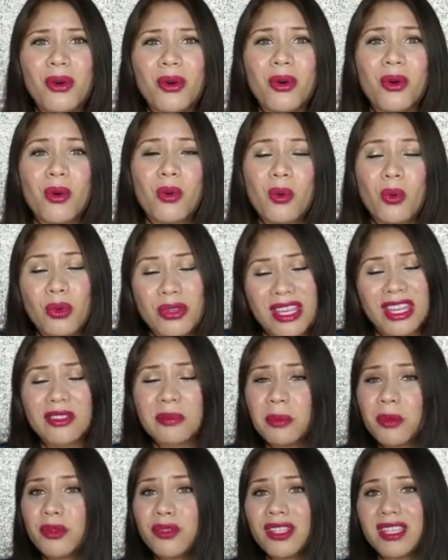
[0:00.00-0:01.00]
get
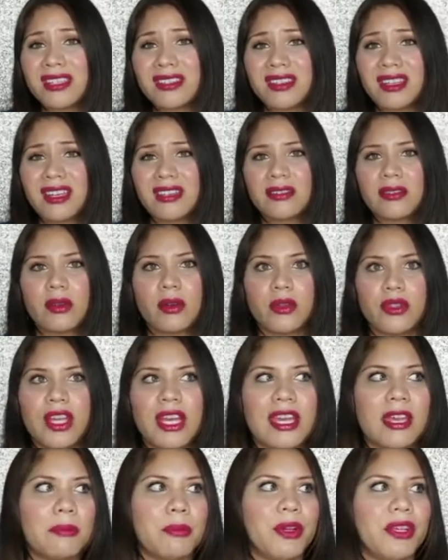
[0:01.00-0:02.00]
fake nails,
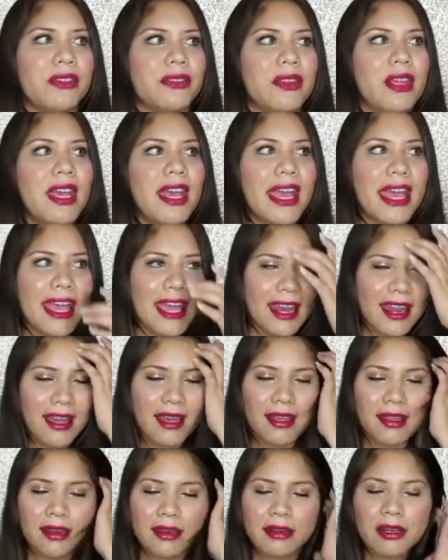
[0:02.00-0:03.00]
which we
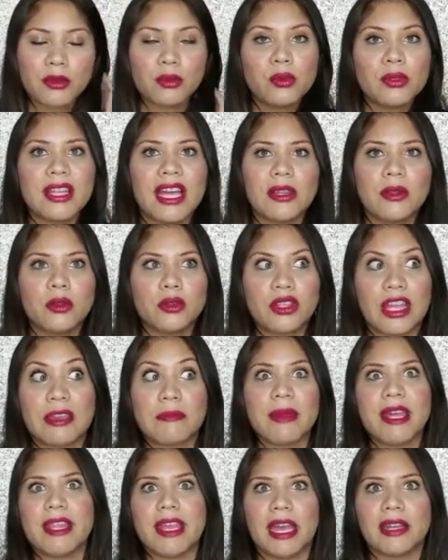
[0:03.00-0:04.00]
all know those are
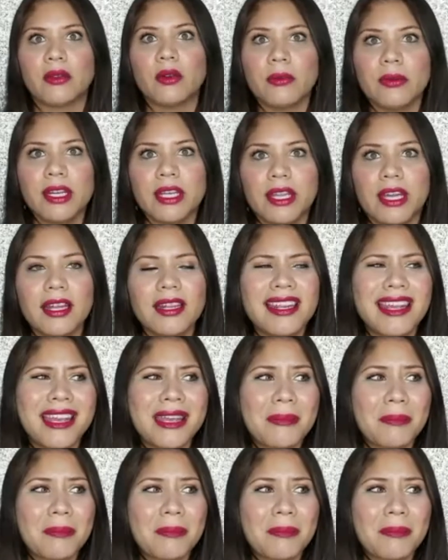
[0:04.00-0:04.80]
immediate results.